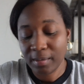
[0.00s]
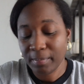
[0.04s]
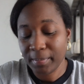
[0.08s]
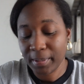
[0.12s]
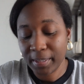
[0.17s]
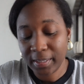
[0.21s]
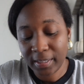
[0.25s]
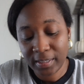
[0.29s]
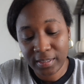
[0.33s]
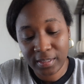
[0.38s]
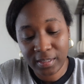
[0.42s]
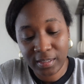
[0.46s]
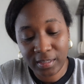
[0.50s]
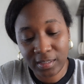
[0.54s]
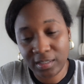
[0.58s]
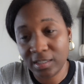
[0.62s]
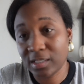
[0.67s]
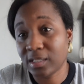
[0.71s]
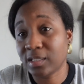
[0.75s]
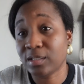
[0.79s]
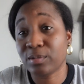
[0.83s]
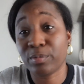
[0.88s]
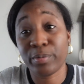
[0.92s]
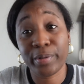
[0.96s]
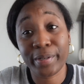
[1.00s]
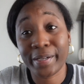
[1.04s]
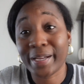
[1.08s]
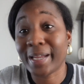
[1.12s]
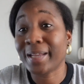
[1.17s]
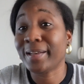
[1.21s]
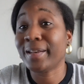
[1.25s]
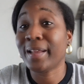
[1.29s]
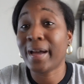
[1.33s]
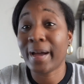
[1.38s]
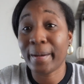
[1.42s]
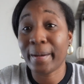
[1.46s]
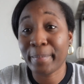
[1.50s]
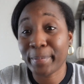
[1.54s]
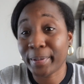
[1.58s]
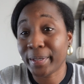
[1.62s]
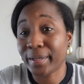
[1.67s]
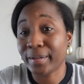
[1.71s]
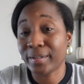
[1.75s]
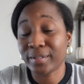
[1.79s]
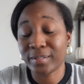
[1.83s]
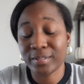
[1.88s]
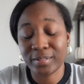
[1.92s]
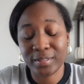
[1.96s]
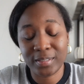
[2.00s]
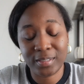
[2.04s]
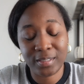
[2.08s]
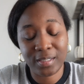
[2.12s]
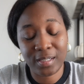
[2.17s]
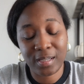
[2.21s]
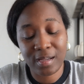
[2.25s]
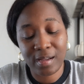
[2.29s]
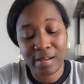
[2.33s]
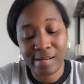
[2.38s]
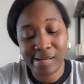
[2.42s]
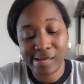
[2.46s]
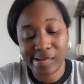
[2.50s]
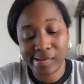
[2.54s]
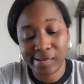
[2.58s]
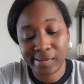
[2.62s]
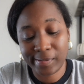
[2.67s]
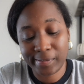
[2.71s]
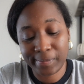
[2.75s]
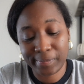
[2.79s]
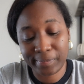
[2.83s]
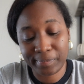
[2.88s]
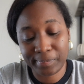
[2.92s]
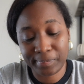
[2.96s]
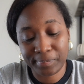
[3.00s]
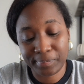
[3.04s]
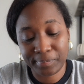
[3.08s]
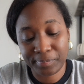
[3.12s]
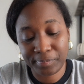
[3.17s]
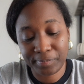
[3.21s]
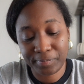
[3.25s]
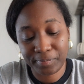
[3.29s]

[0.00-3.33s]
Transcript: because he just work at Domino's. Um,